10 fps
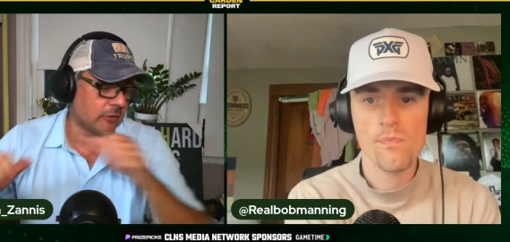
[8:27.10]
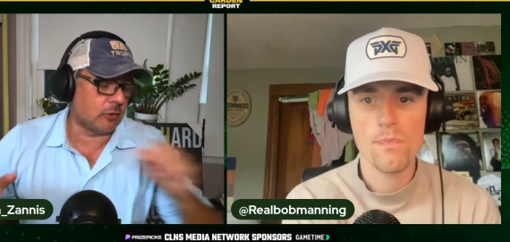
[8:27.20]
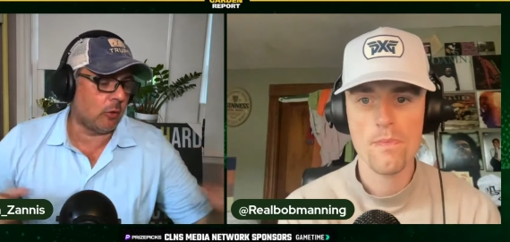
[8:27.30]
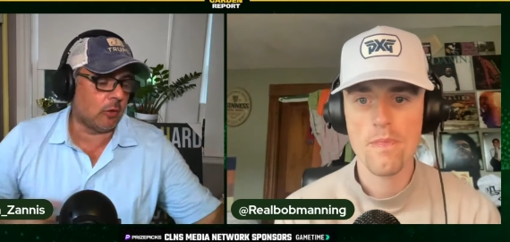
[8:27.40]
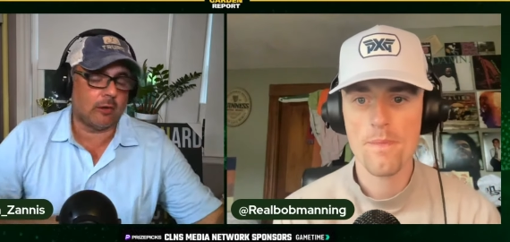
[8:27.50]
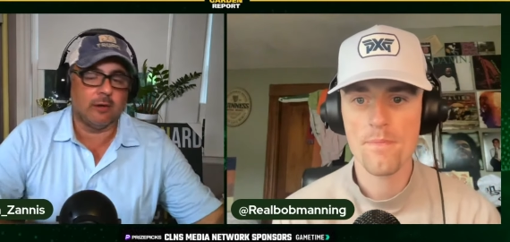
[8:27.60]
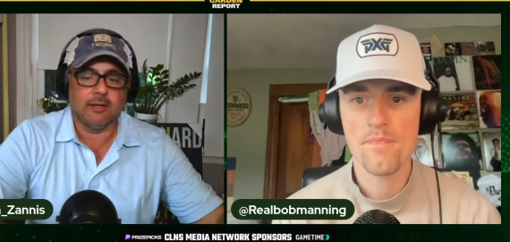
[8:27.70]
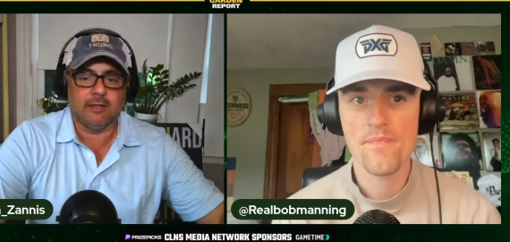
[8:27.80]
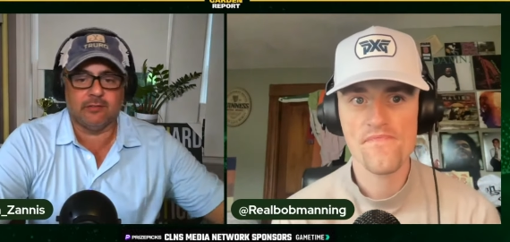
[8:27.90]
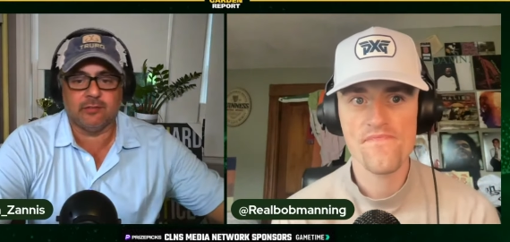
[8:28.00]
Speaker 1: core
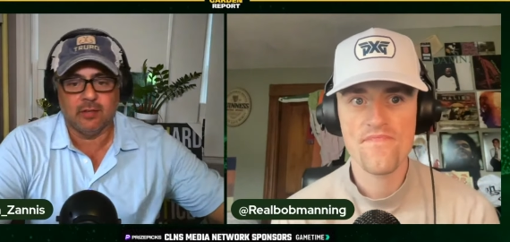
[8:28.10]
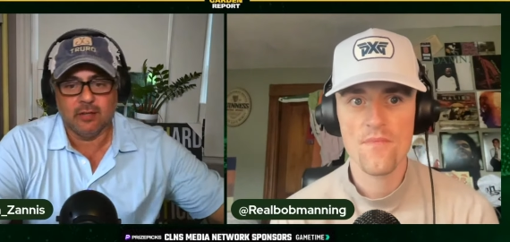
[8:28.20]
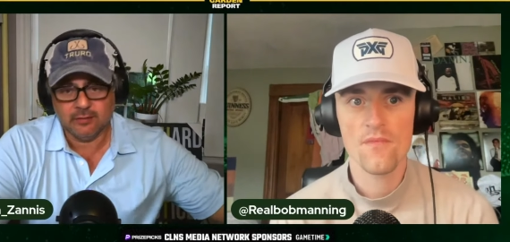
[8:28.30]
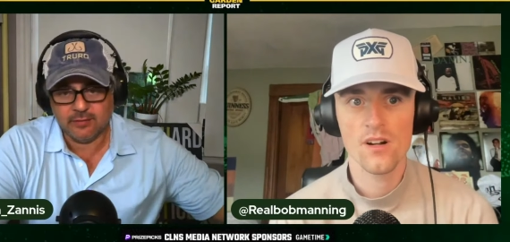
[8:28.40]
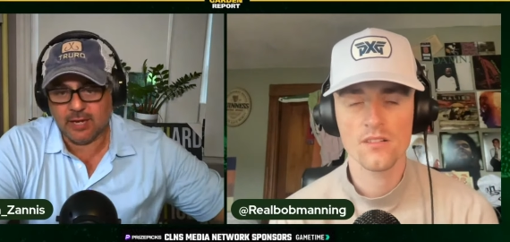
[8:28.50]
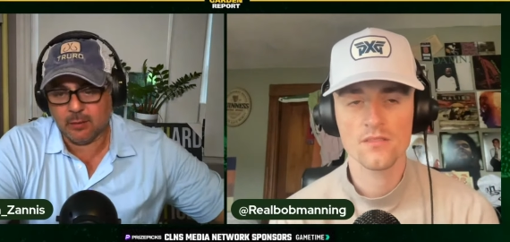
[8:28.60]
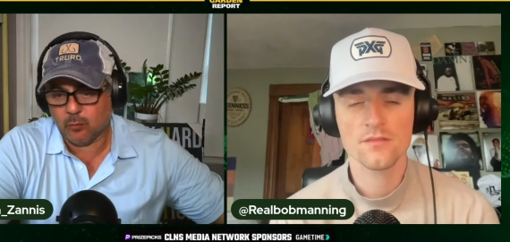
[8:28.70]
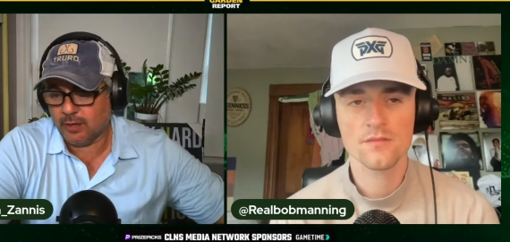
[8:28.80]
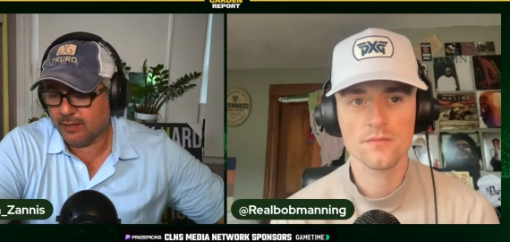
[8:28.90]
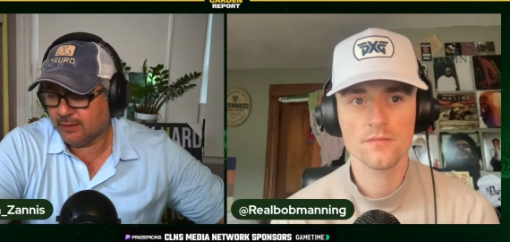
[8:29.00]
is Tatum,
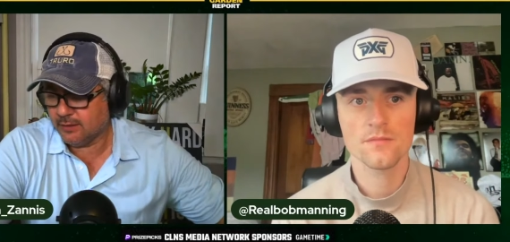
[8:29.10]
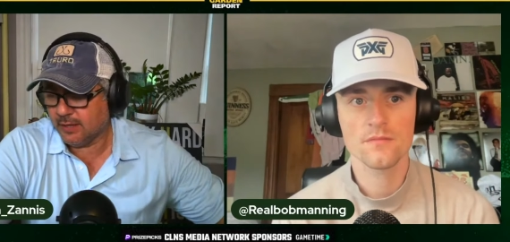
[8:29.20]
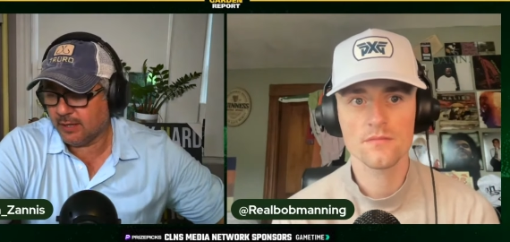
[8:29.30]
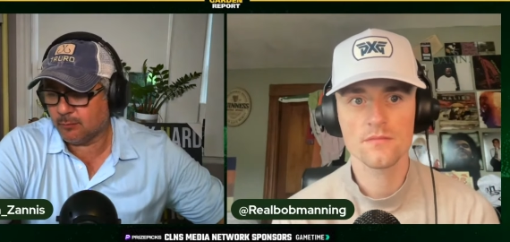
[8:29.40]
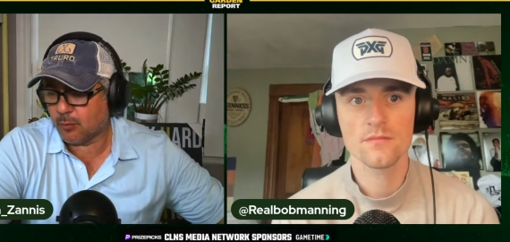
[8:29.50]
White, and